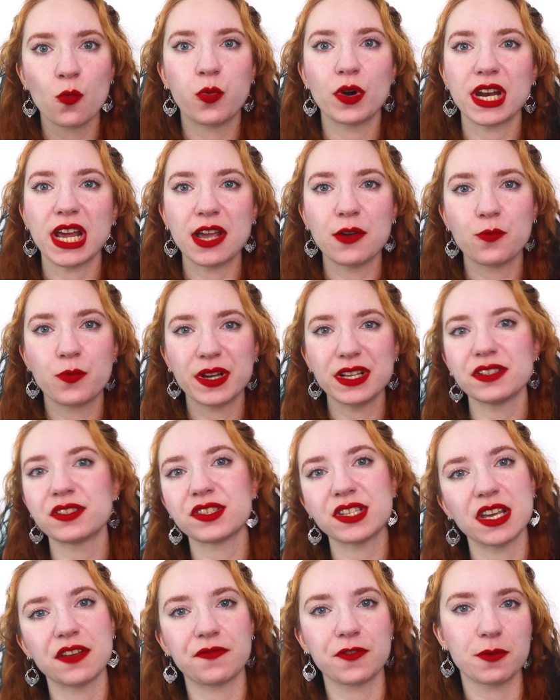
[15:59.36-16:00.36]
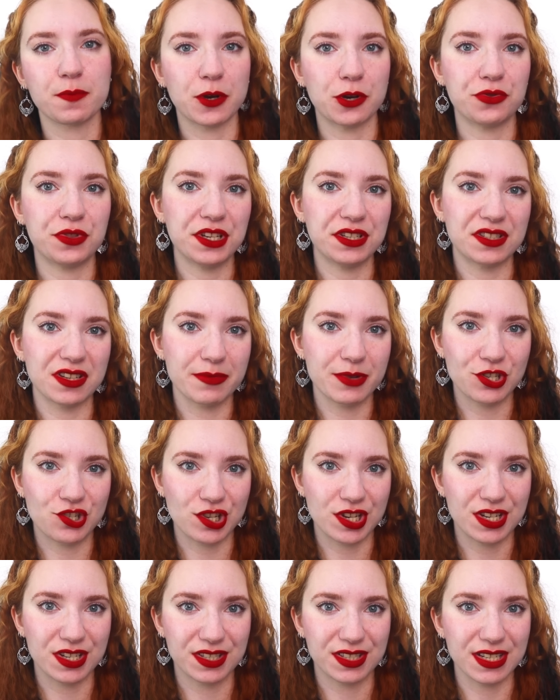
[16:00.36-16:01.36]
What I will say for both these
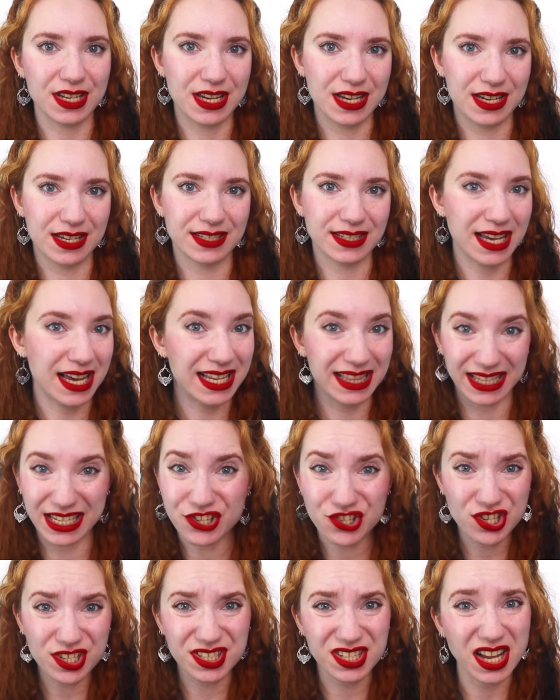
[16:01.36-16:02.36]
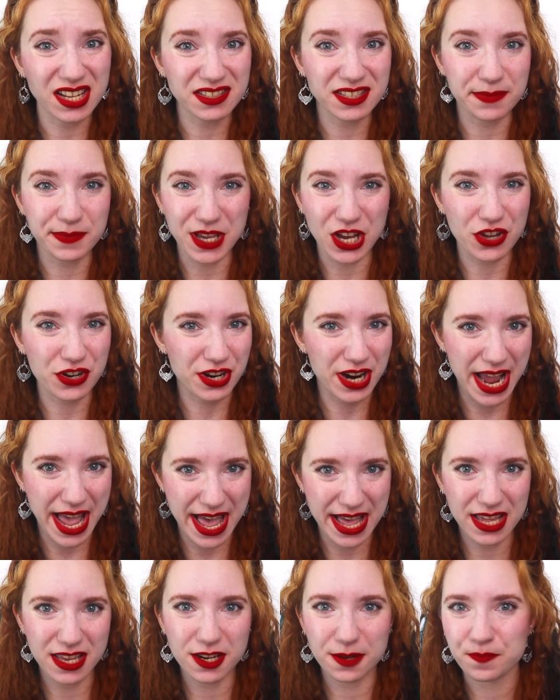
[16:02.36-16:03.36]
images is at least she's got something on her
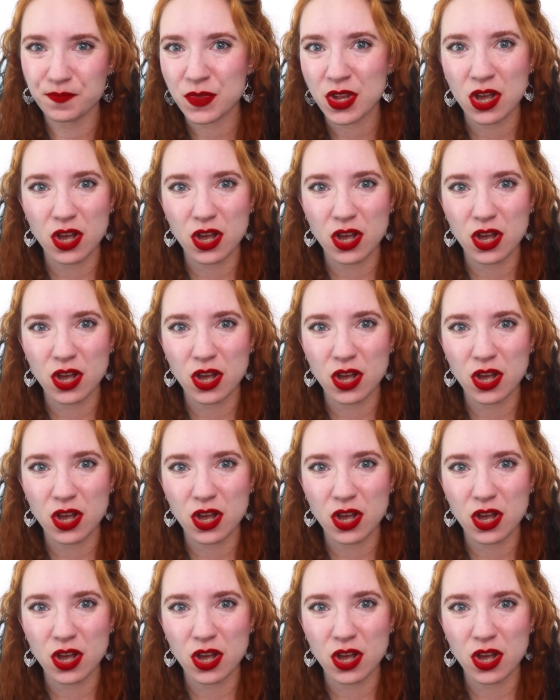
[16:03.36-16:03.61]
head,